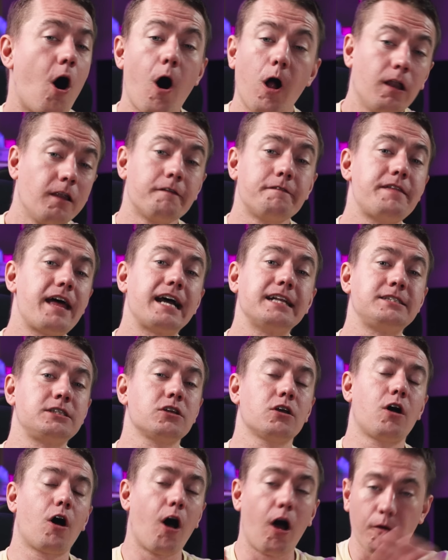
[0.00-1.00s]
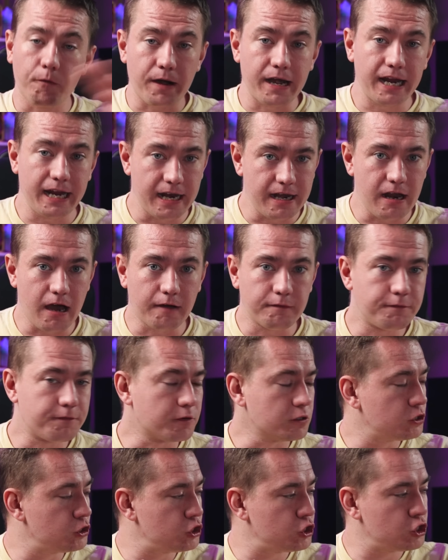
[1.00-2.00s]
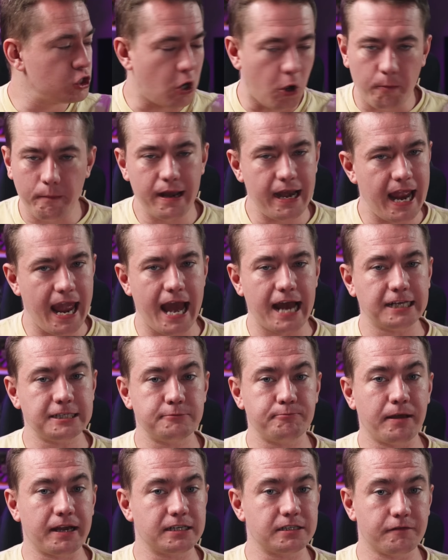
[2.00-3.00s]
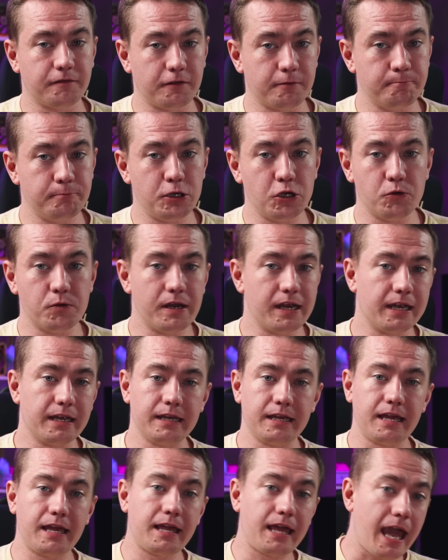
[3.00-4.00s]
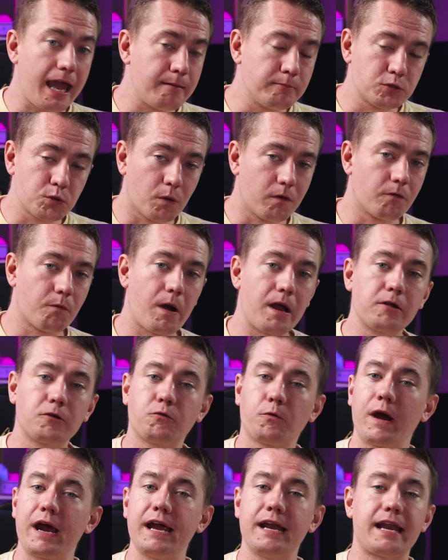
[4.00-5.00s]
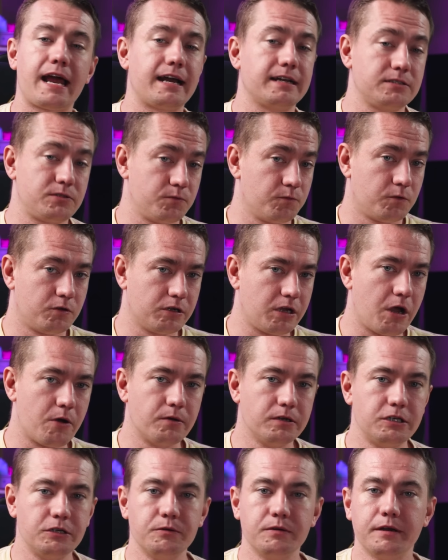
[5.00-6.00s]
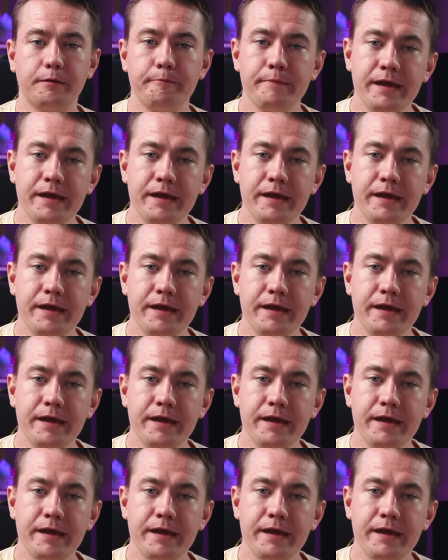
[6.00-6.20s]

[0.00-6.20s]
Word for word: All of that's already enough for so many aspects of computing. Games will run great, as we'll go into in a